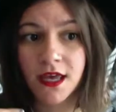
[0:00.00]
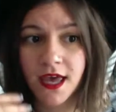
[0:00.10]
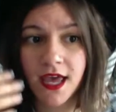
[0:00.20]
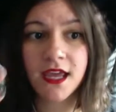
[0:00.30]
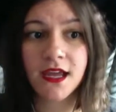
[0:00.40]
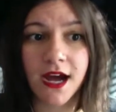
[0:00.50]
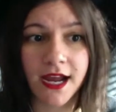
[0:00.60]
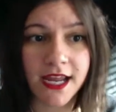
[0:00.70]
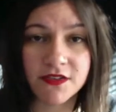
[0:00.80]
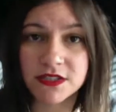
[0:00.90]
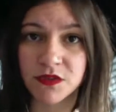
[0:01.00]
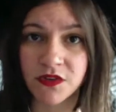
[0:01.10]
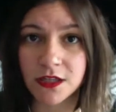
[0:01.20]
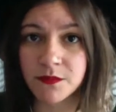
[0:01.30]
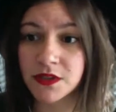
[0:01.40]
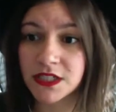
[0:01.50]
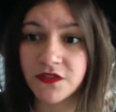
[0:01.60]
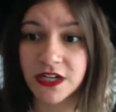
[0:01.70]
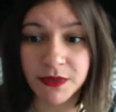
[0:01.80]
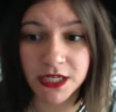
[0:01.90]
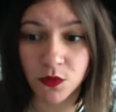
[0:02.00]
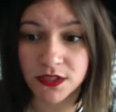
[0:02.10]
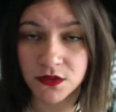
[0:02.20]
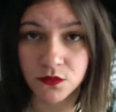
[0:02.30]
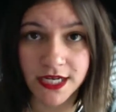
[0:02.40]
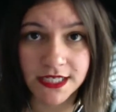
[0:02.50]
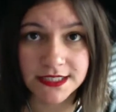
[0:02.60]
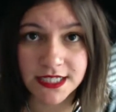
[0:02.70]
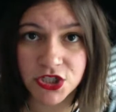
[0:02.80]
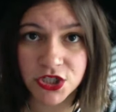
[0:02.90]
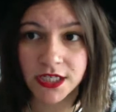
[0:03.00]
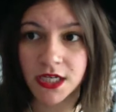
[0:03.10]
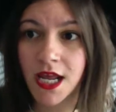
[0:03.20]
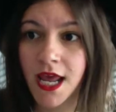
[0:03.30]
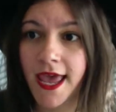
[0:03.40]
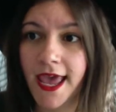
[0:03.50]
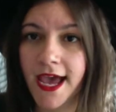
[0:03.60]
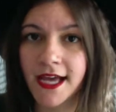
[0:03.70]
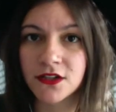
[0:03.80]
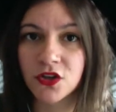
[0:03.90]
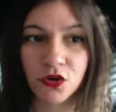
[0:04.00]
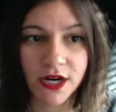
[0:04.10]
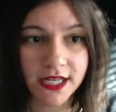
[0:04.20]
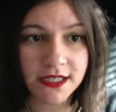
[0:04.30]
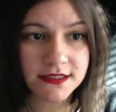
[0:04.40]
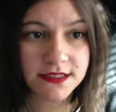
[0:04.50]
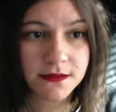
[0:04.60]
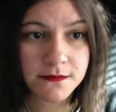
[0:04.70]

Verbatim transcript: hey i have some availability if anybody wants a reiki session and crickets